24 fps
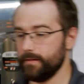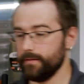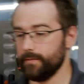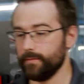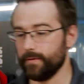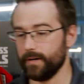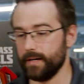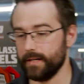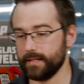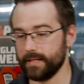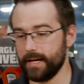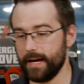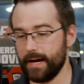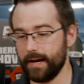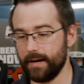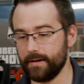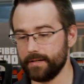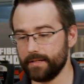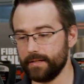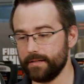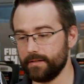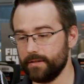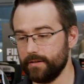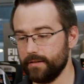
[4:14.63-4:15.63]
Whereas
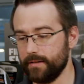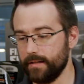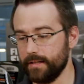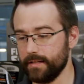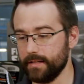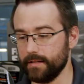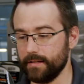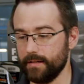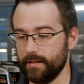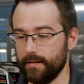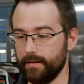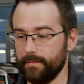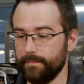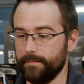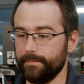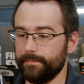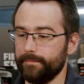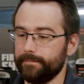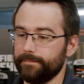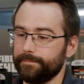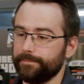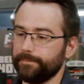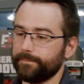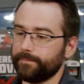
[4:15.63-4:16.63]
ours, as you can see,
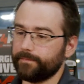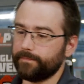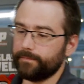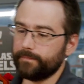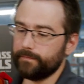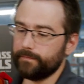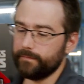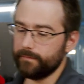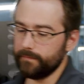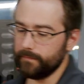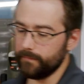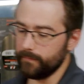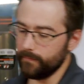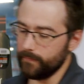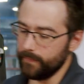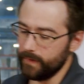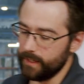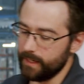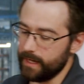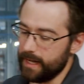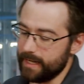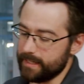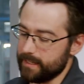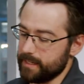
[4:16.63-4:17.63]

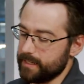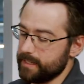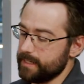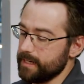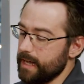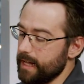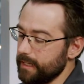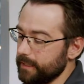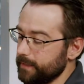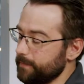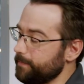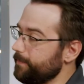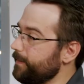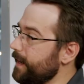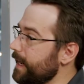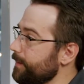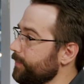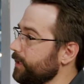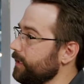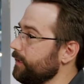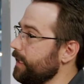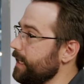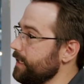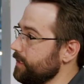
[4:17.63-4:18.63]
has a solid
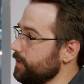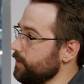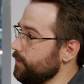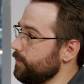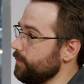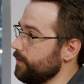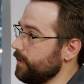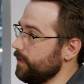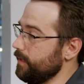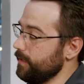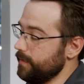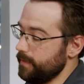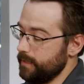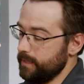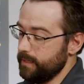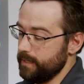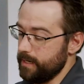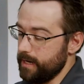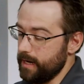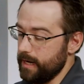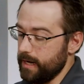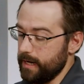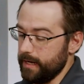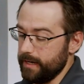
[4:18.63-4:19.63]
fiberglass core.
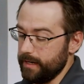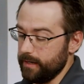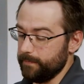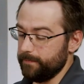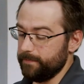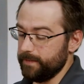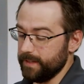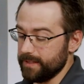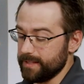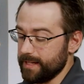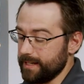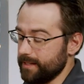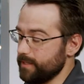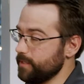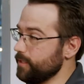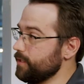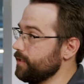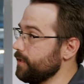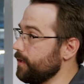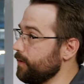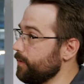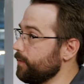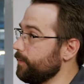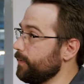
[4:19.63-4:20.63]
It feels like
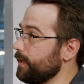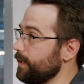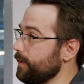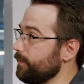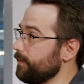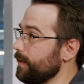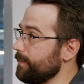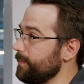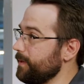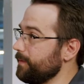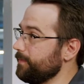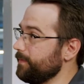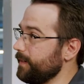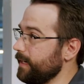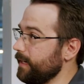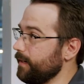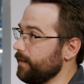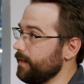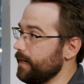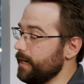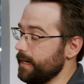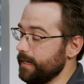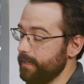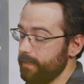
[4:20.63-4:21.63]
stone when you rub your finger
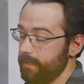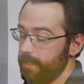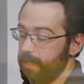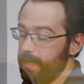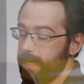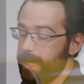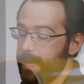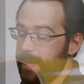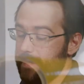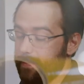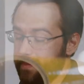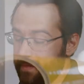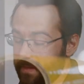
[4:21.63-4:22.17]
on it. And